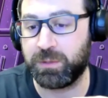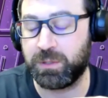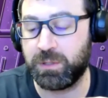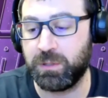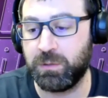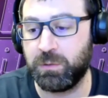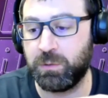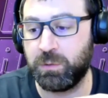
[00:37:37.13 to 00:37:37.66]

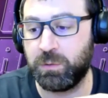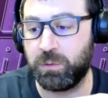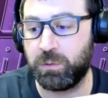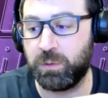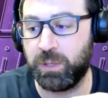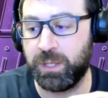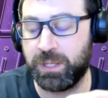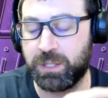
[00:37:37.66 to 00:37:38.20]

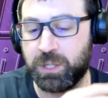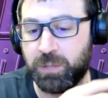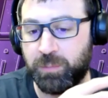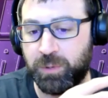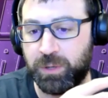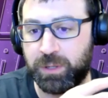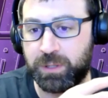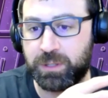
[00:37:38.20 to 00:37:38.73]
to
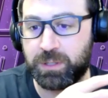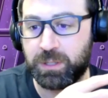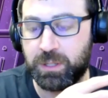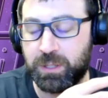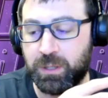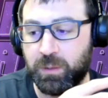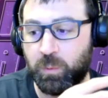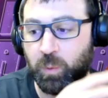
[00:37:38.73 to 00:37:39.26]
interpret
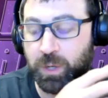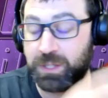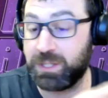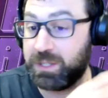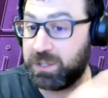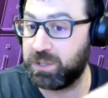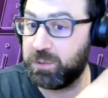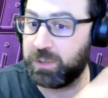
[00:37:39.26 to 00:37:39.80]
what
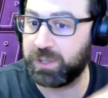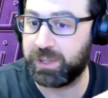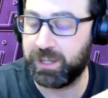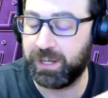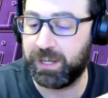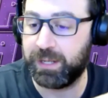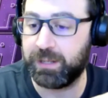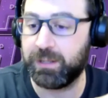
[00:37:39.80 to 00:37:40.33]
to do with
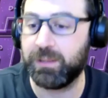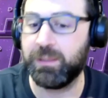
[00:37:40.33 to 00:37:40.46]
that,